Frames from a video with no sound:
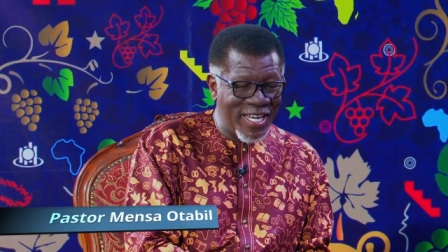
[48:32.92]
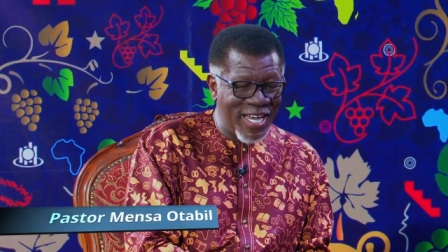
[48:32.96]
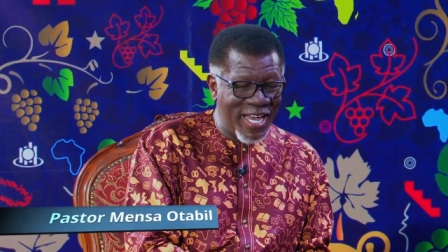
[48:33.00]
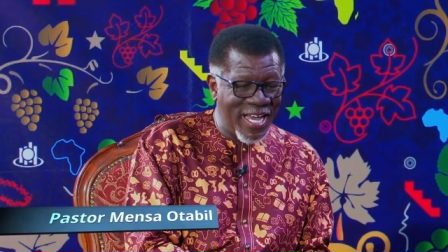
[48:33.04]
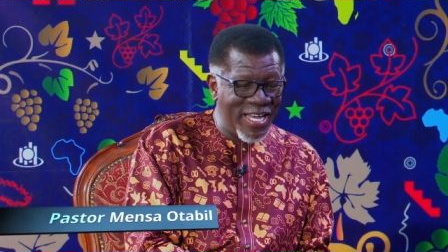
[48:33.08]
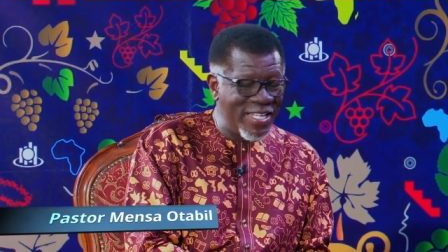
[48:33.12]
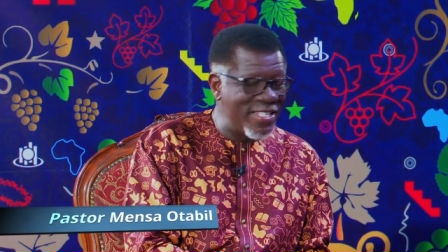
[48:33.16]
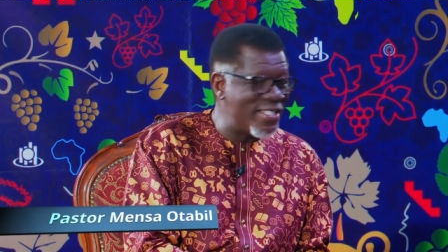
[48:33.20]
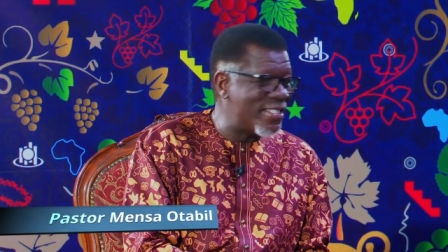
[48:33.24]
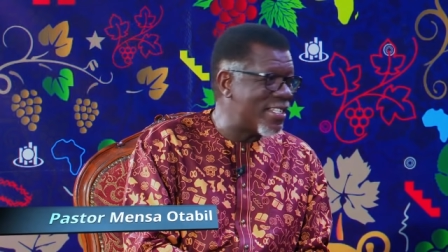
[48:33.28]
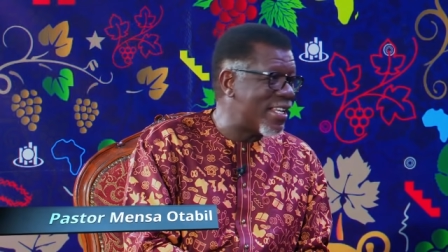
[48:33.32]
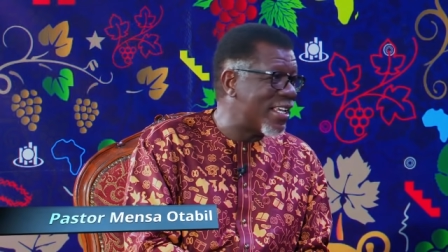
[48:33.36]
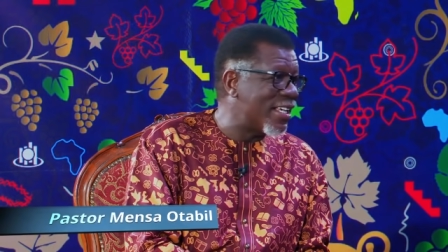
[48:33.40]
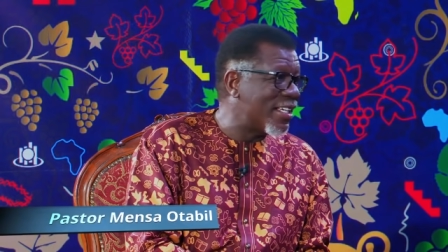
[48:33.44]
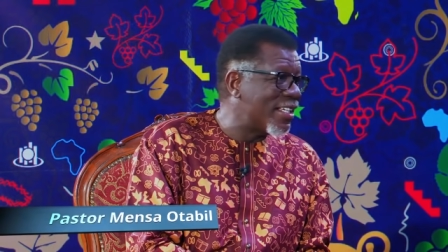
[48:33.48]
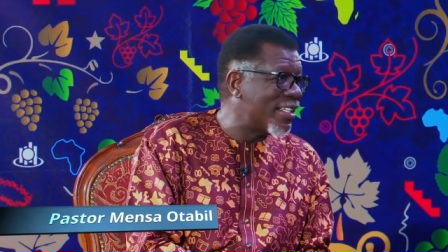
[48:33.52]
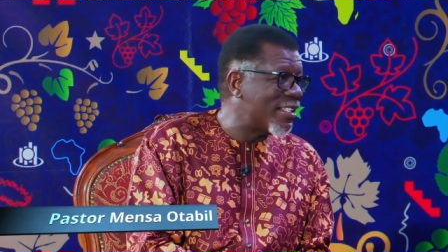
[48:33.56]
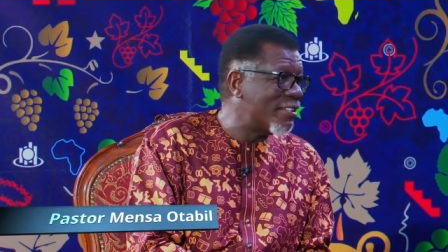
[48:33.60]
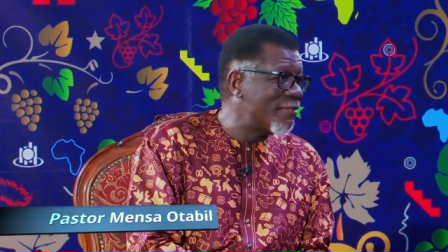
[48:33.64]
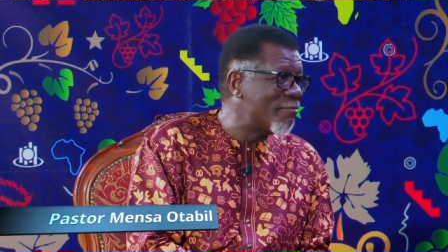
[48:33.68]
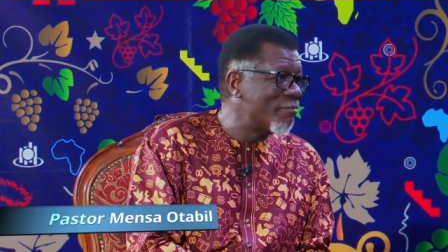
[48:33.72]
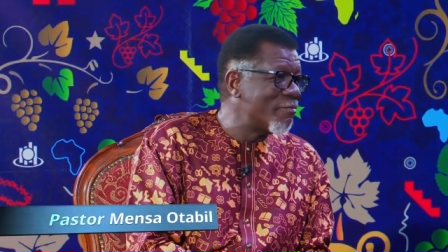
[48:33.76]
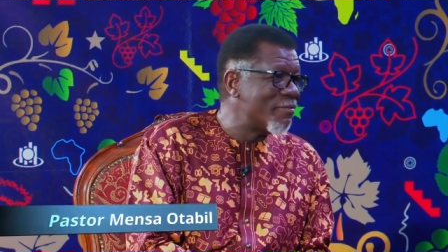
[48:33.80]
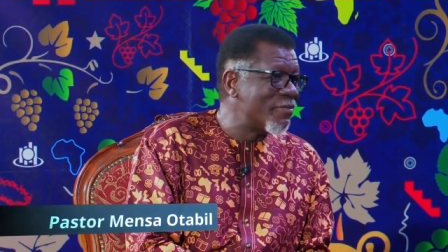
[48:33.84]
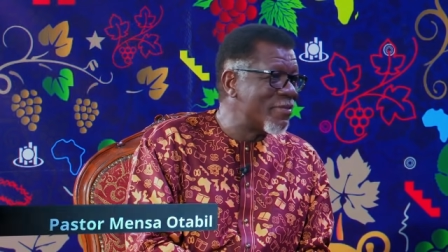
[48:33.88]

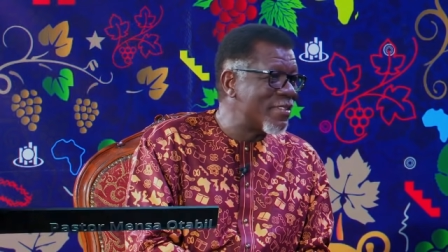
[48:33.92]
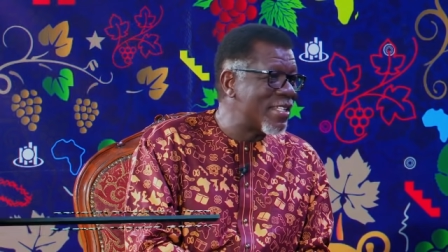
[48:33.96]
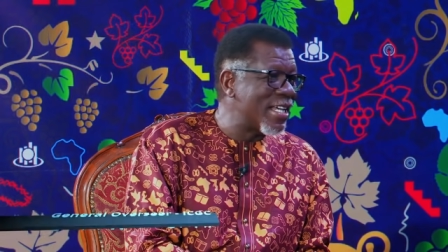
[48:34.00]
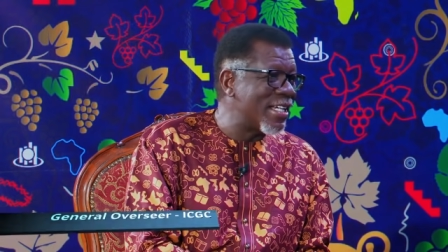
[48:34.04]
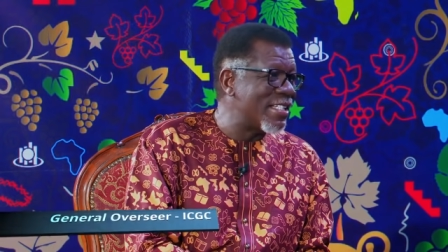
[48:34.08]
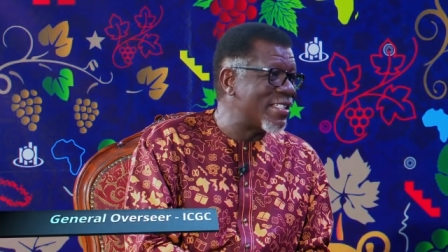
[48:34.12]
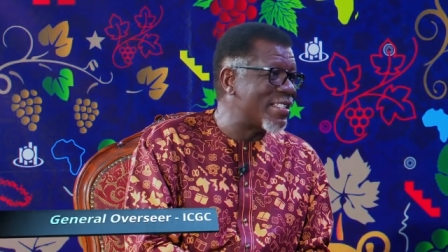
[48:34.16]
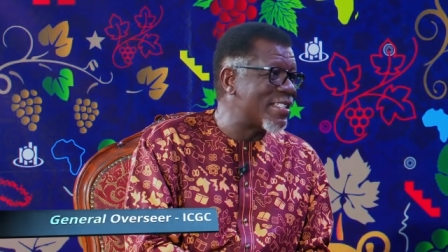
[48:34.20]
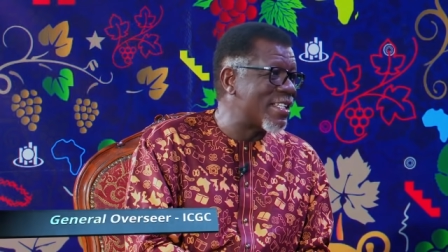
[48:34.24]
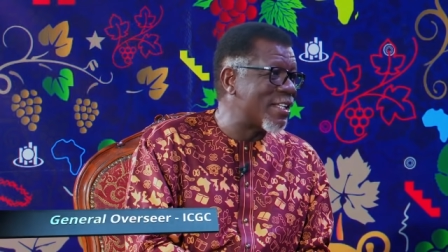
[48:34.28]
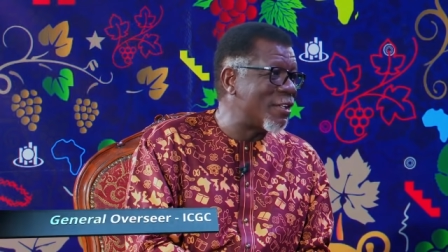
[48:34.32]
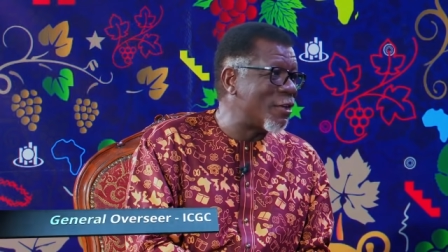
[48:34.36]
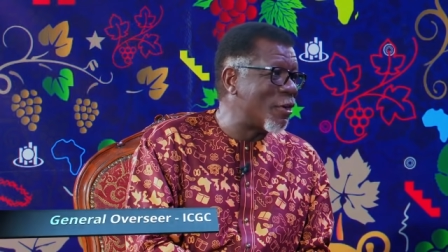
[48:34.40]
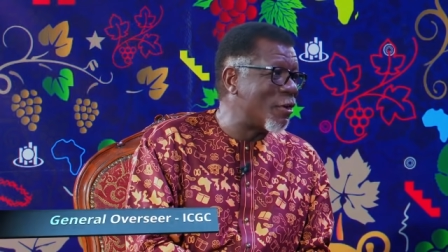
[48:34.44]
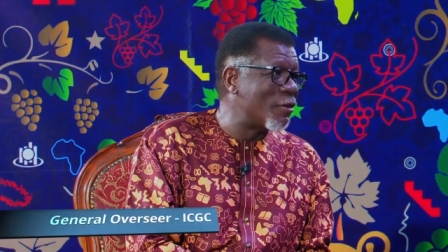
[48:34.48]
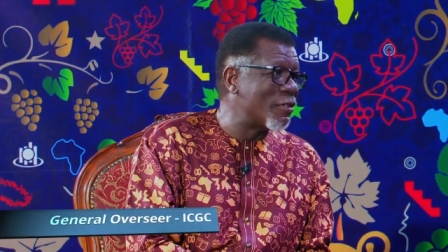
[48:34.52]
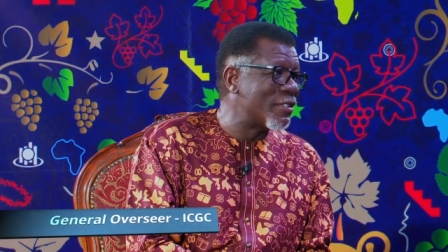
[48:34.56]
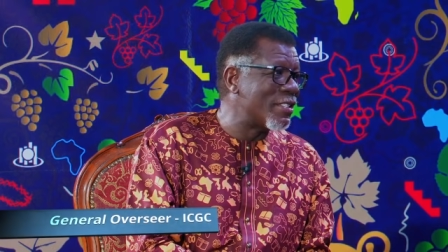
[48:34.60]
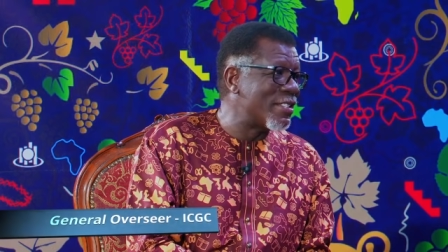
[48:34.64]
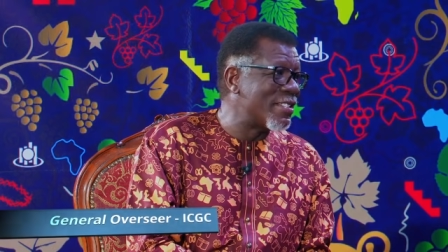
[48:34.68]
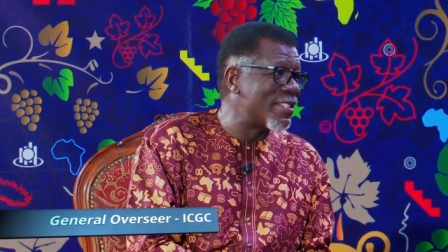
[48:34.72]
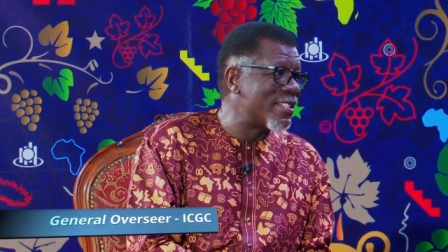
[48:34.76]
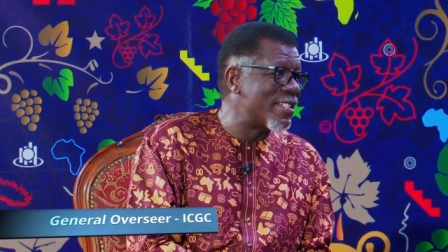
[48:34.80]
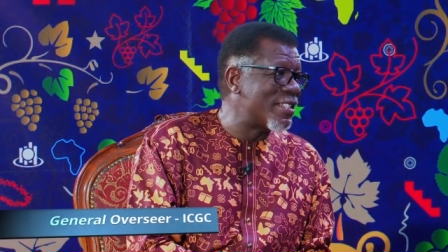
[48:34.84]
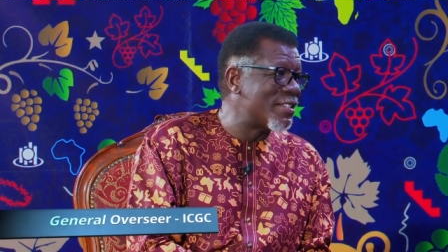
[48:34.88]
Isaac, that's a
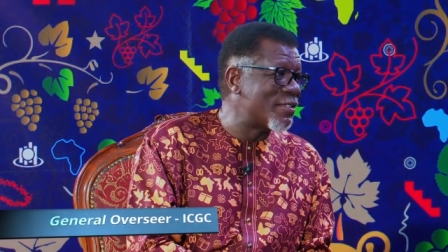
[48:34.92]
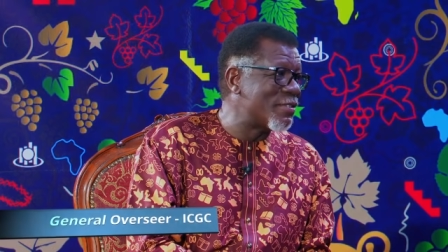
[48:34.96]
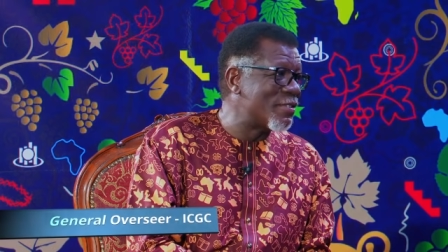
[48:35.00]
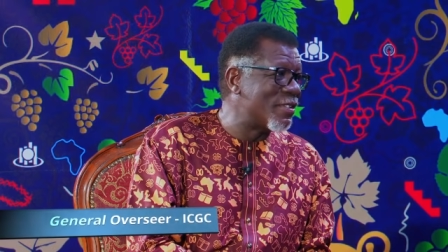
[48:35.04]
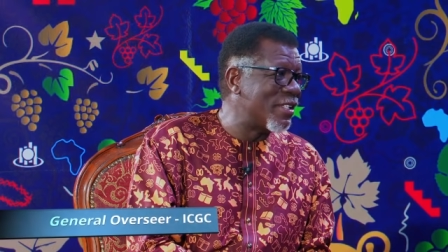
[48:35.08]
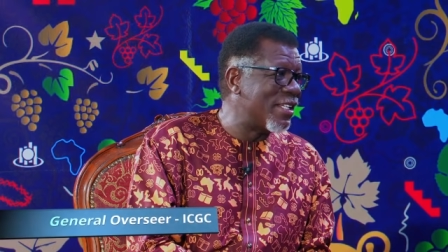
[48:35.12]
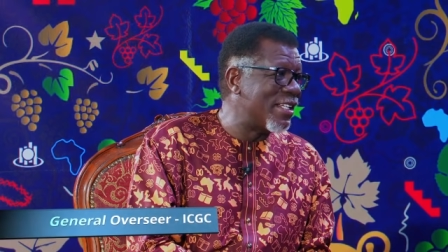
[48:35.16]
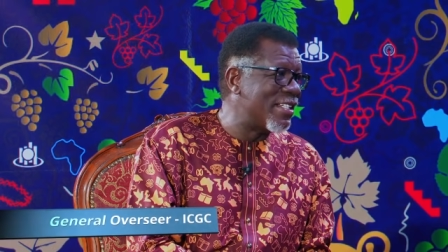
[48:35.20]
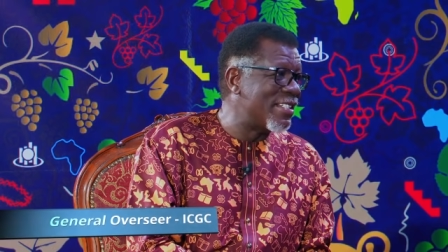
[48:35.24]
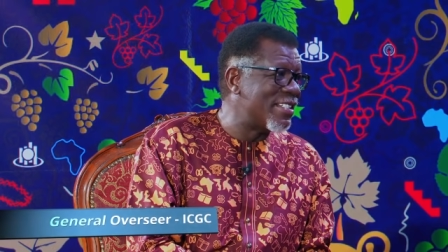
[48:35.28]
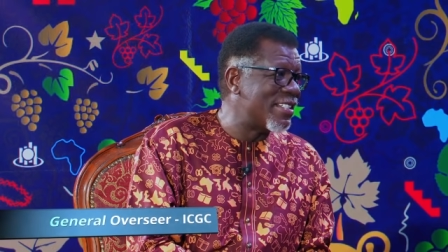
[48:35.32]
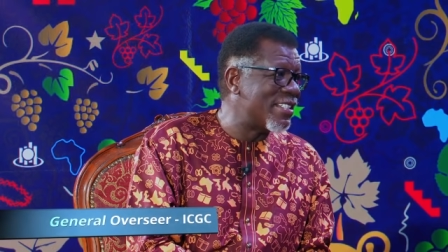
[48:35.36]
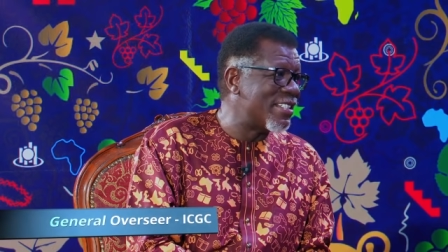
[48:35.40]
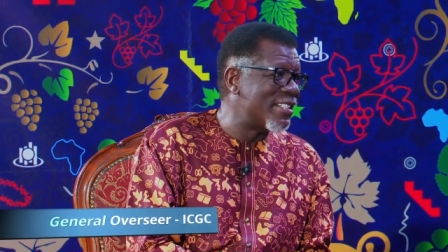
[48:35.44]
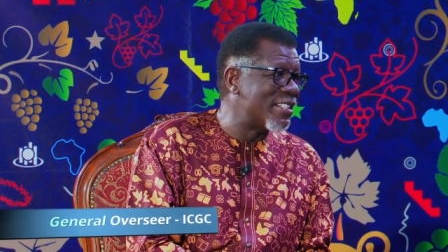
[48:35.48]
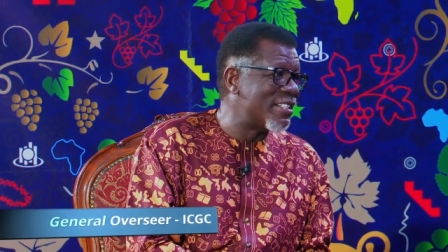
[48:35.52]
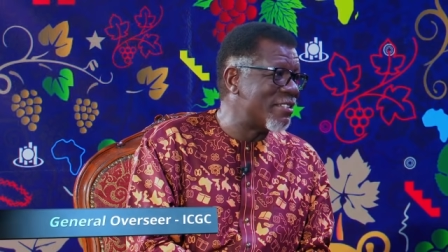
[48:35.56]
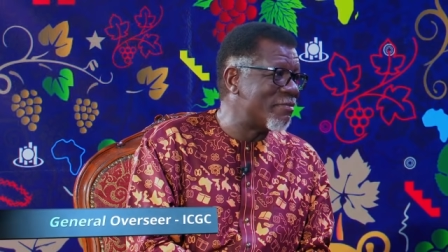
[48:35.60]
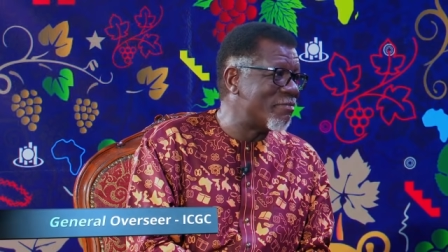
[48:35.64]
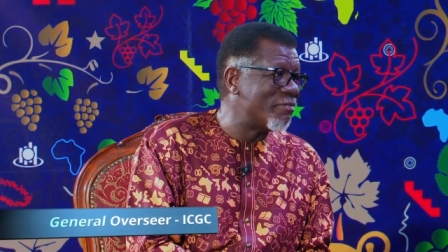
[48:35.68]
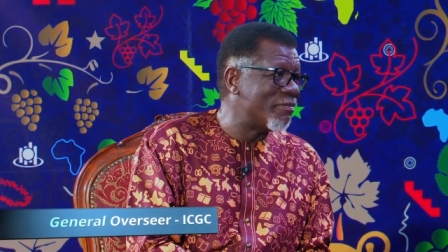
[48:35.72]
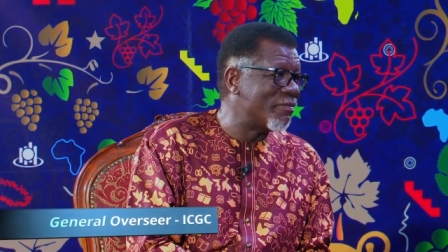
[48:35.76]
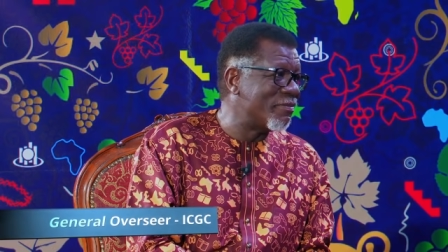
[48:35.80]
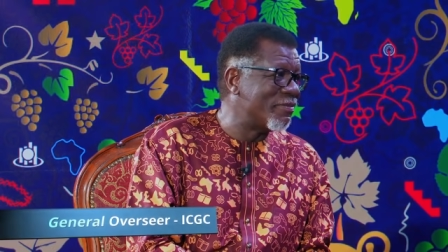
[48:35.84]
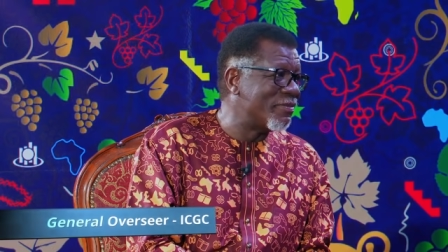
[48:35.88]
long-distance
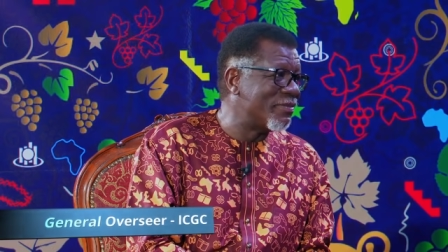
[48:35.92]
relationship.